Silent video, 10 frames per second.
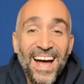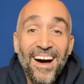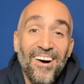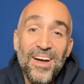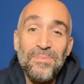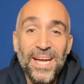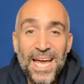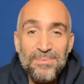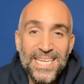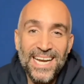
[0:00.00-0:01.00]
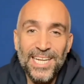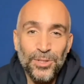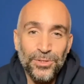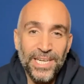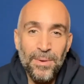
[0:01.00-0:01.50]
Hi, my name's Yannick
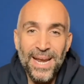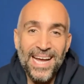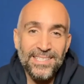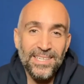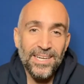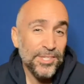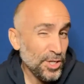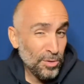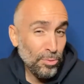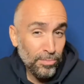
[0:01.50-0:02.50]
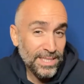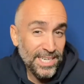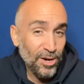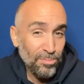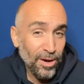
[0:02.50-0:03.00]
Lawry. I'm an actor, as you can probably
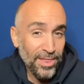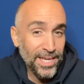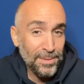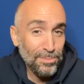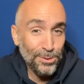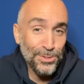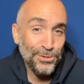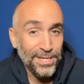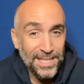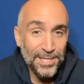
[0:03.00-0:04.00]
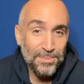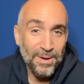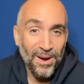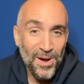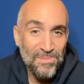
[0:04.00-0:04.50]
tell by the blue screen that's
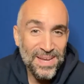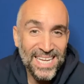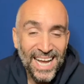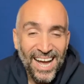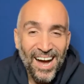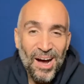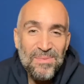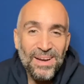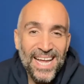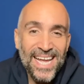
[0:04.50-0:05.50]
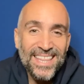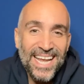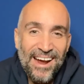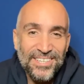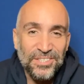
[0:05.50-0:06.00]
behind me. I play the
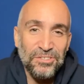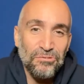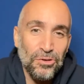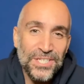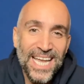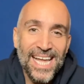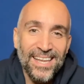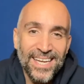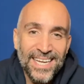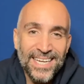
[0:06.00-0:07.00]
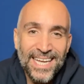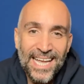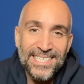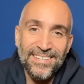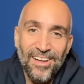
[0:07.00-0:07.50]
character of Ross Taylor in
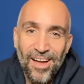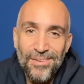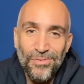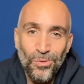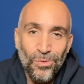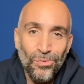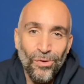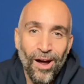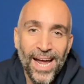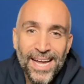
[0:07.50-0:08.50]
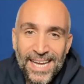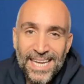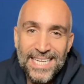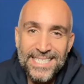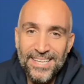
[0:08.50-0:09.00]
Get a Life Alright.
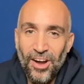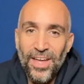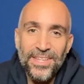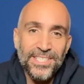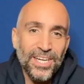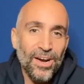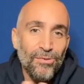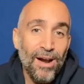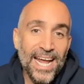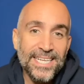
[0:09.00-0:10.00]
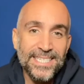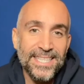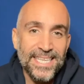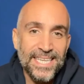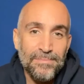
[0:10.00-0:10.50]
He's the guy that directs
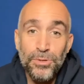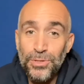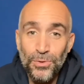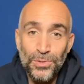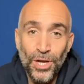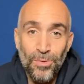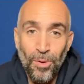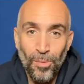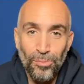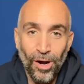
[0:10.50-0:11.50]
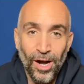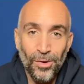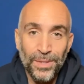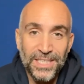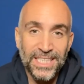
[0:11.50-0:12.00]
the musical soap opera,
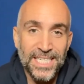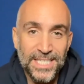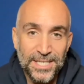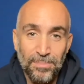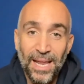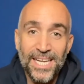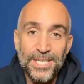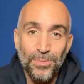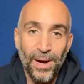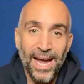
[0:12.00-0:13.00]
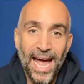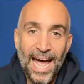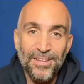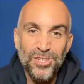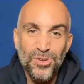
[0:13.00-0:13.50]
which is the place where
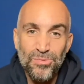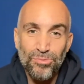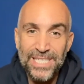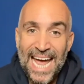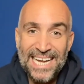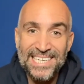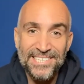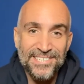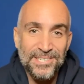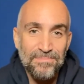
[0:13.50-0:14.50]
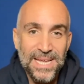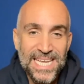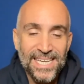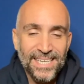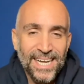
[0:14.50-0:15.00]
our two protagonists
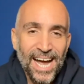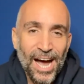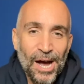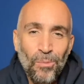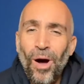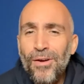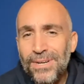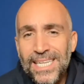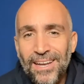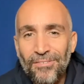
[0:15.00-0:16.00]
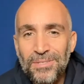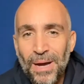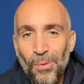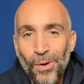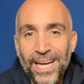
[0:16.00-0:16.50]
meet. What I really loved
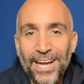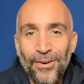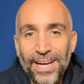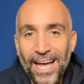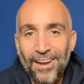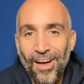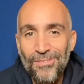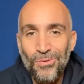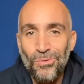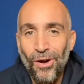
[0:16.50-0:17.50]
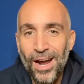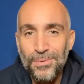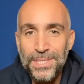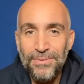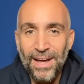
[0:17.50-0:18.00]
about working on Get a Life Alright
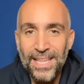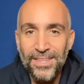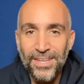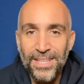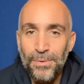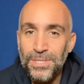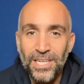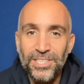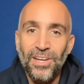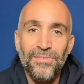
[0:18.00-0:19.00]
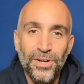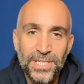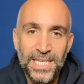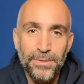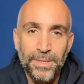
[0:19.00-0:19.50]
was the fact that there was such
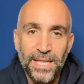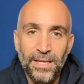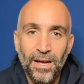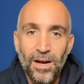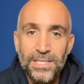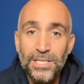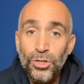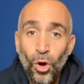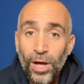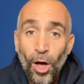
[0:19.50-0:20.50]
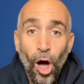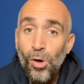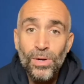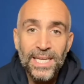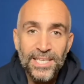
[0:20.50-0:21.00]
diversity within the cast, and not
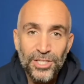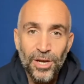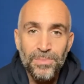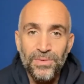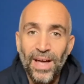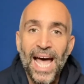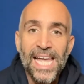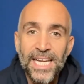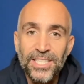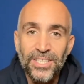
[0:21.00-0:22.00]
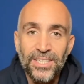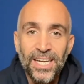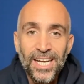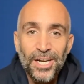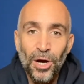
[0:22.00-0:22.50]
only in terms of age
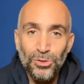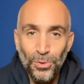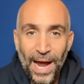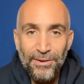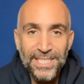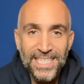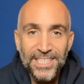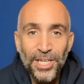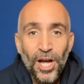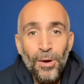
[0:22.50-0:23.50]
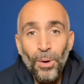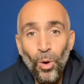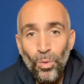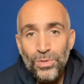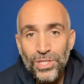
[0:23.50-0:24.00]
and cultural heritage, but
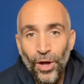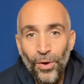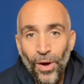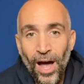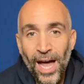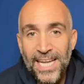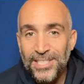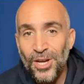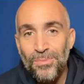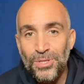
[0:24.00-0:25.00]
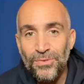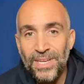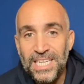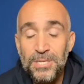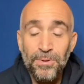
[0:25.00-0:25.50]
also in terms of
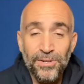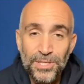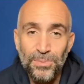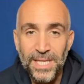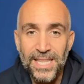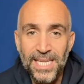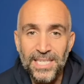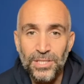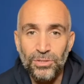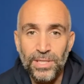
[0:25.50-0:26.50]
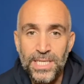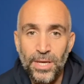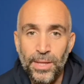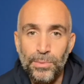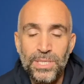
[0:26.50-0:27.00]
experience within the industry.
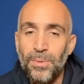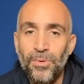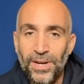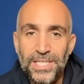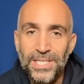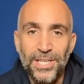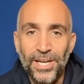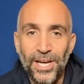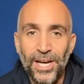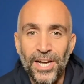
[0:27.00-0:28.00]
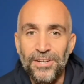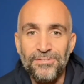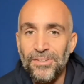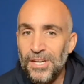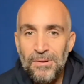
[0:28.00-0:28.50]
So there were some of us that
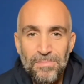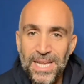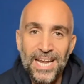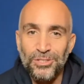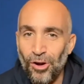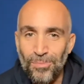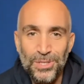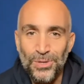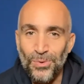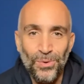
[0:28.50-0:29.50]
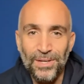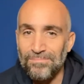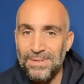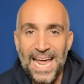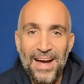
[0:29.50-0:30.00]
have been at drama school
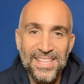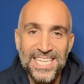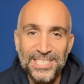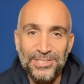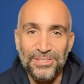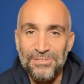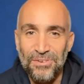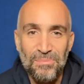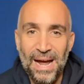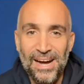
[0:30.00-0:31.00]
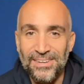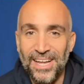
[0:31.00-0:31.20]
and been out in the industry for about